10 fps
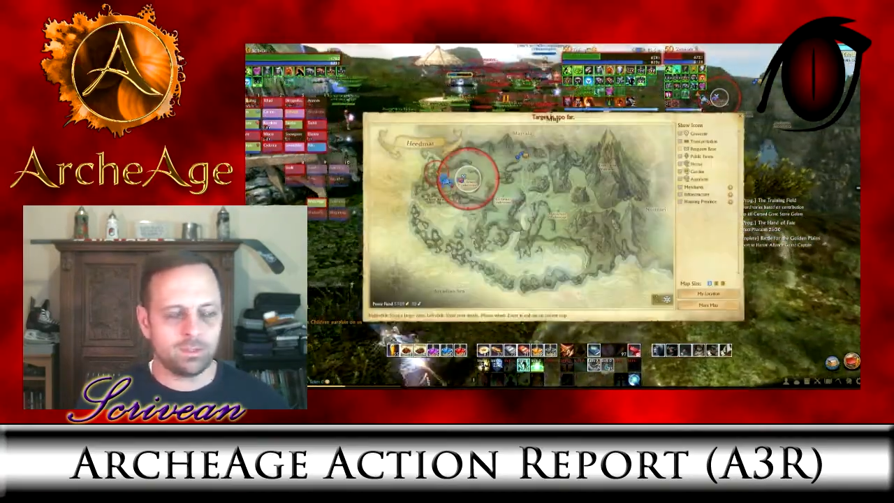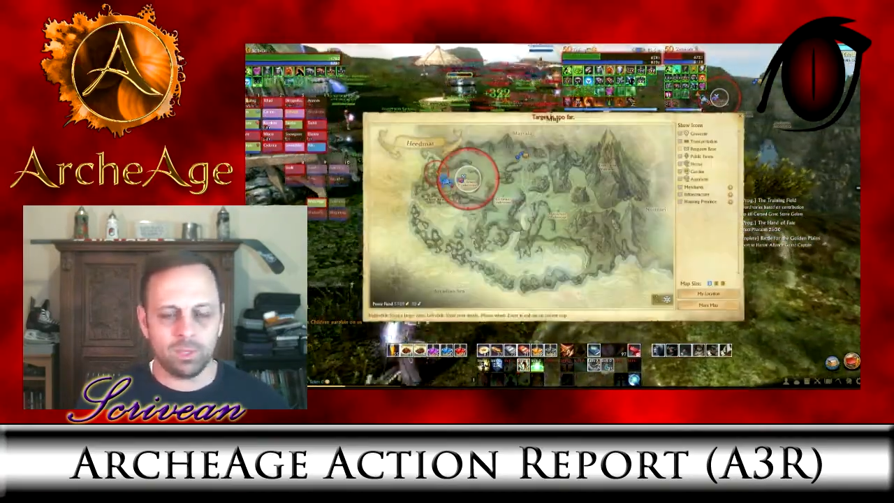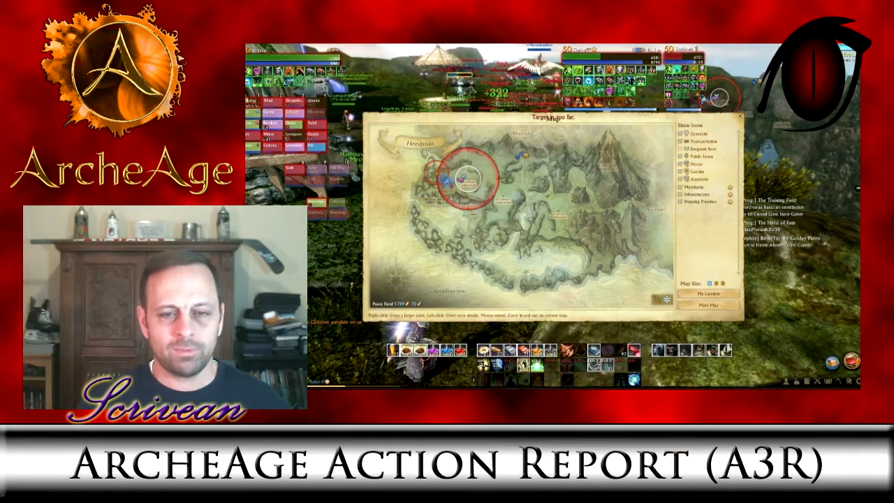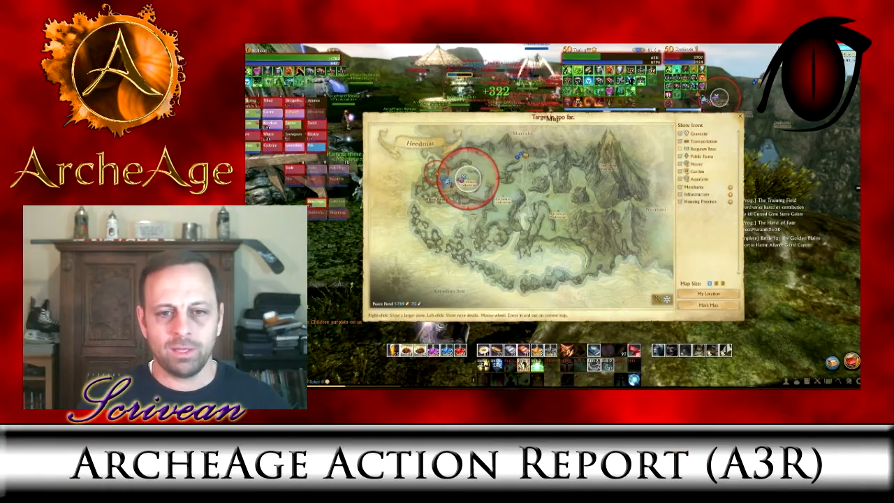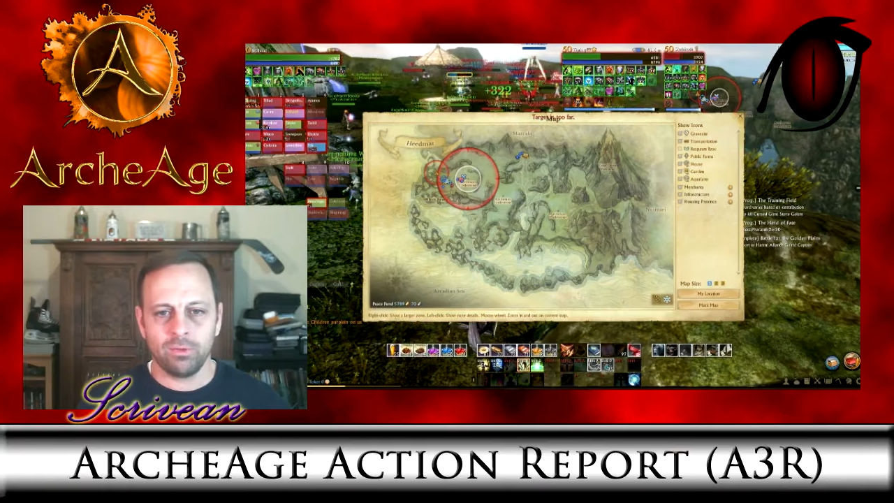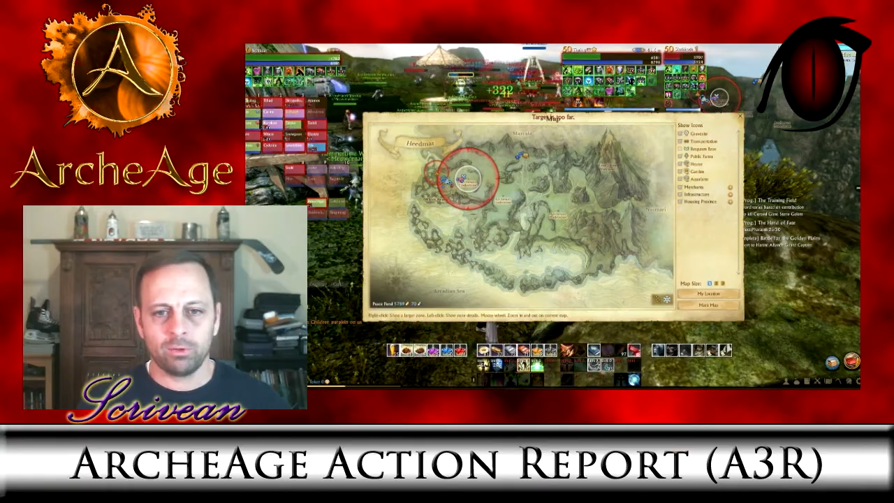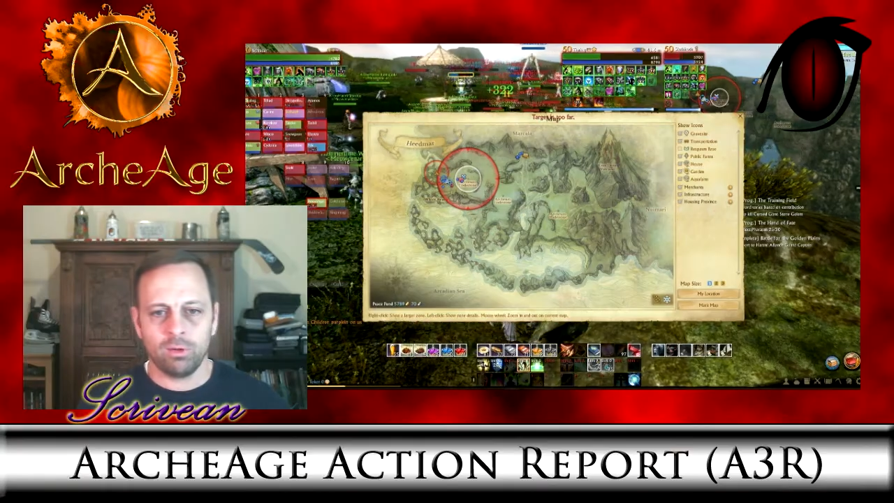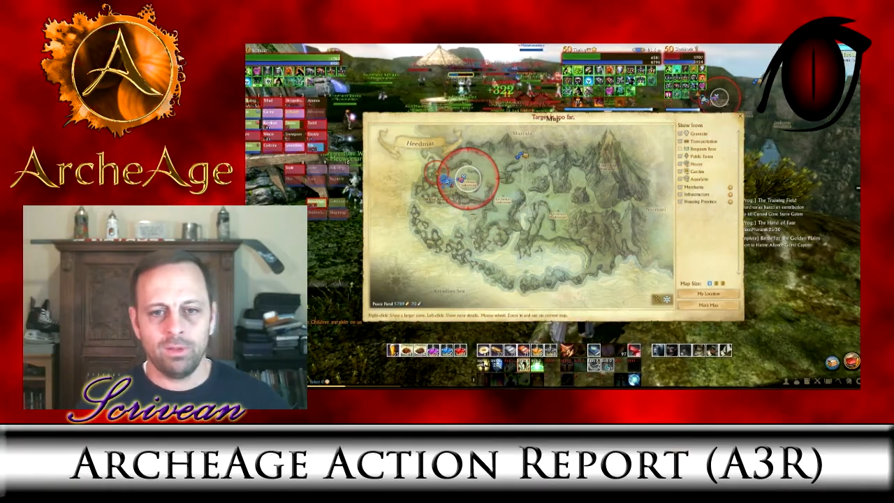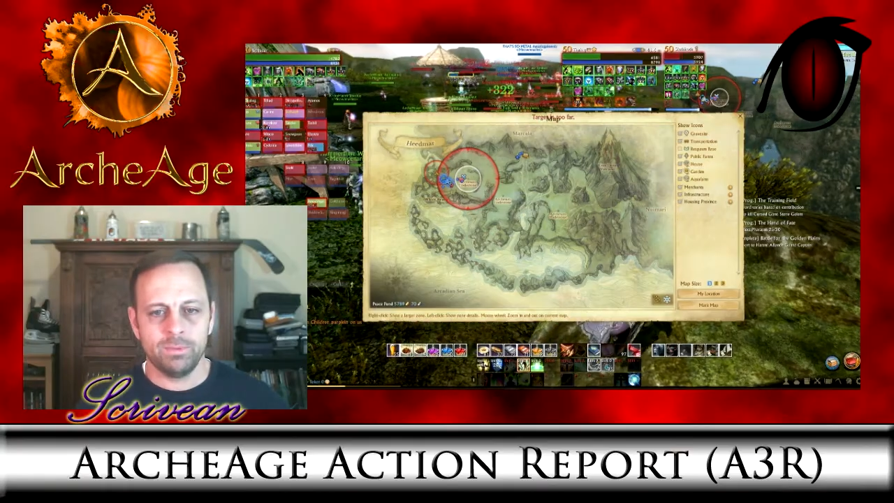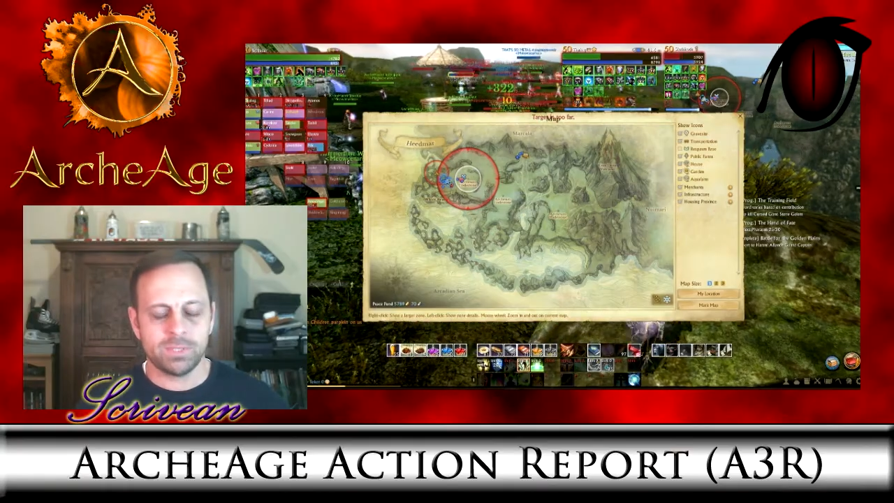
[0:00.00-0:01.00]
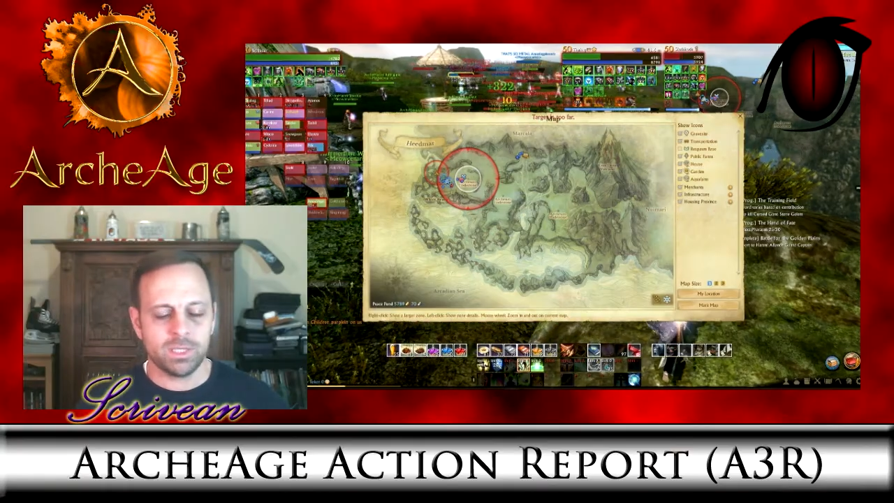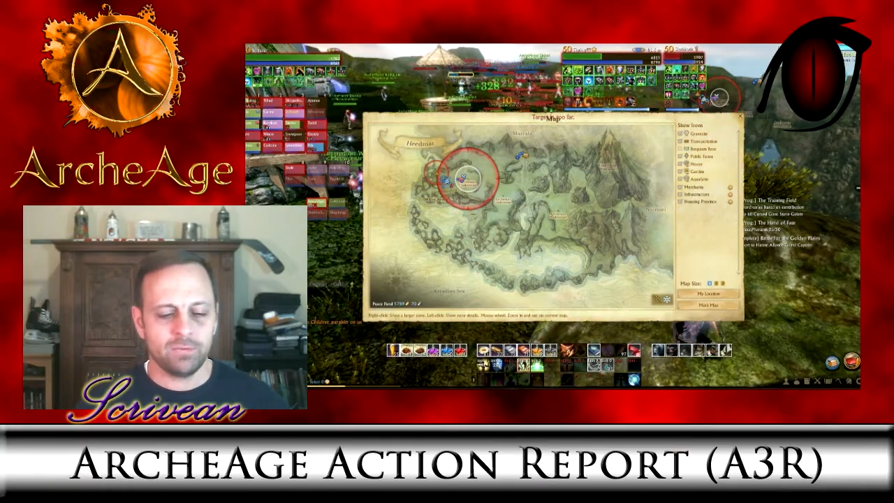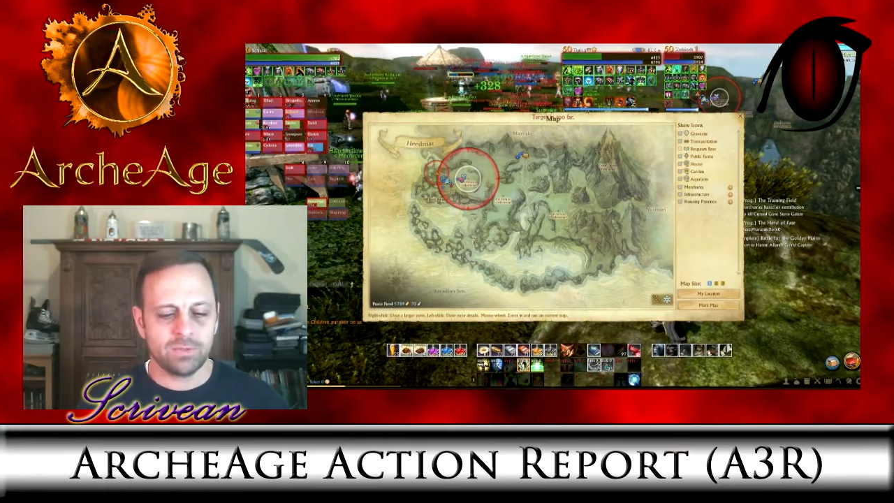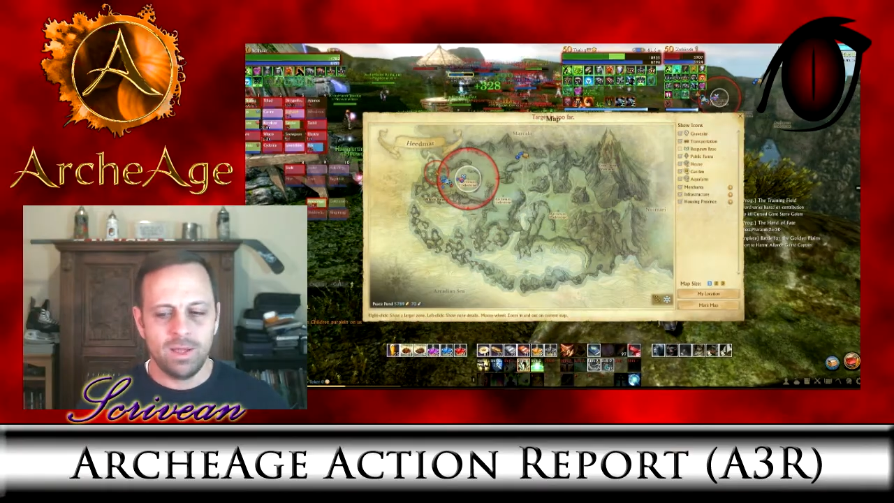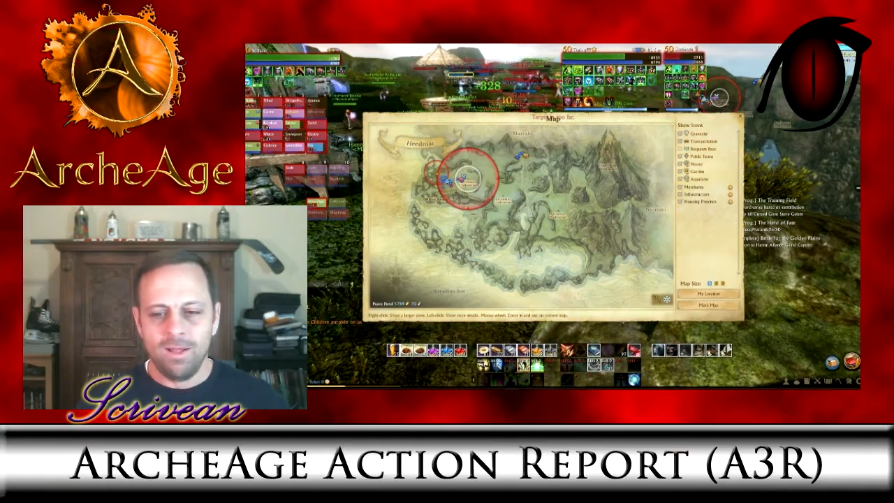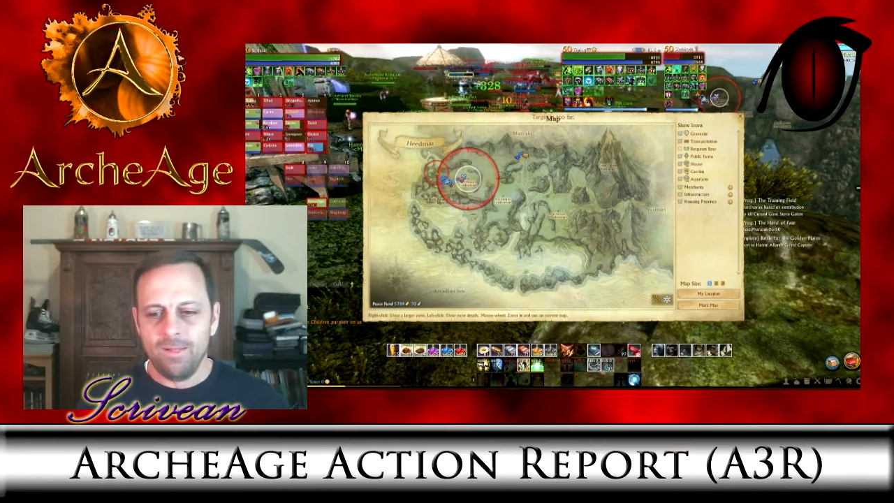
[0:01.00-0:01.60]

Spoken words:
or whatever the hell they're calling themselves.